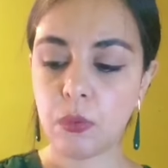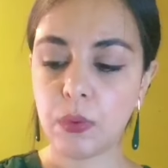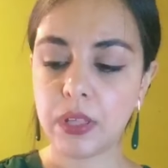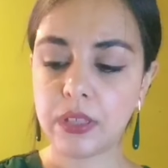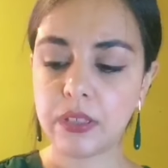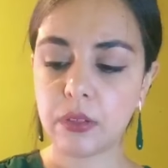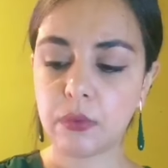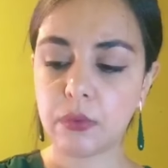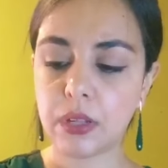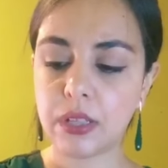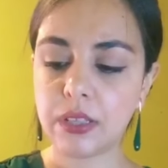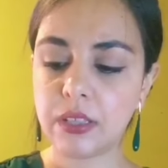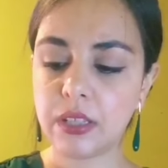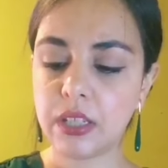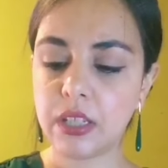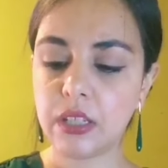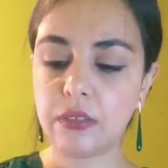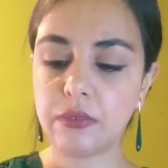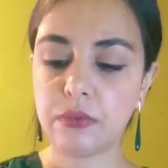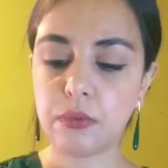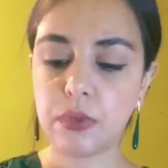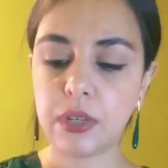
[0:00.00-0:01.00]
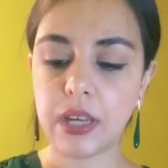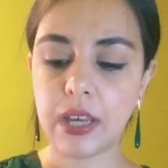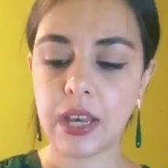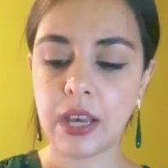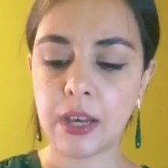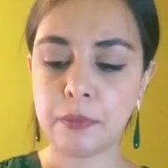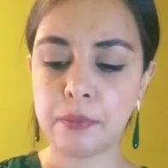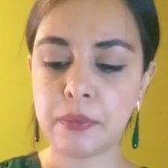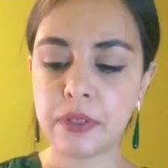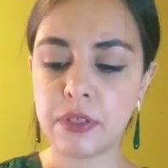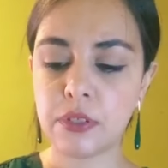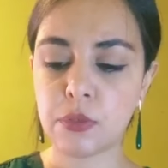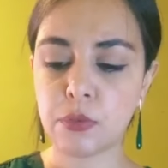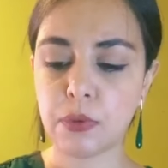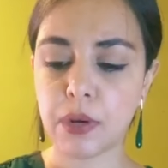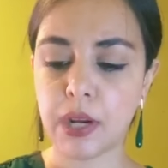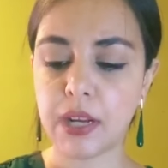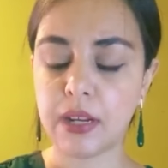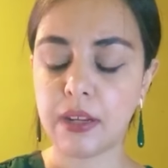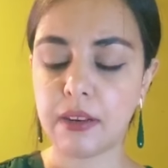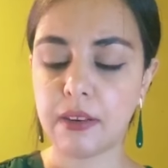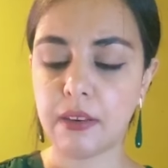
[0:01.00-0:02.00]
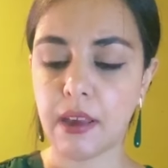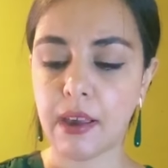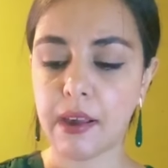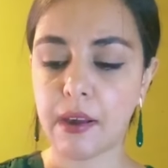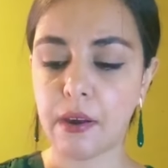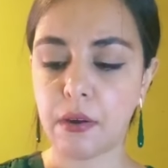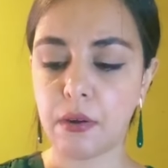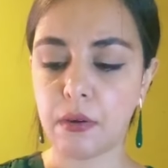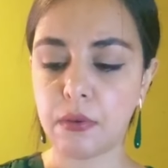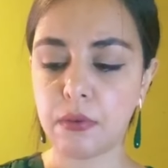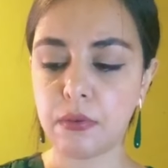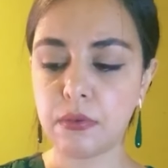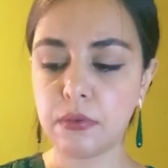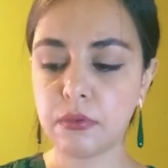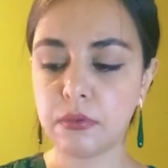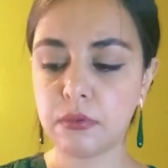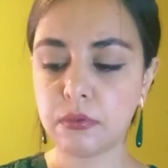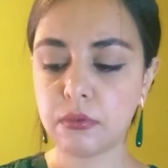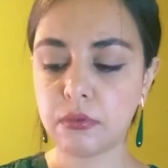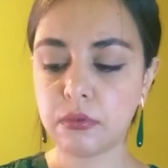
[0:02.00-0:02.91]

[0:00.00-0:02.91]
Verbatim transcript: Well, the quality of what happens right now,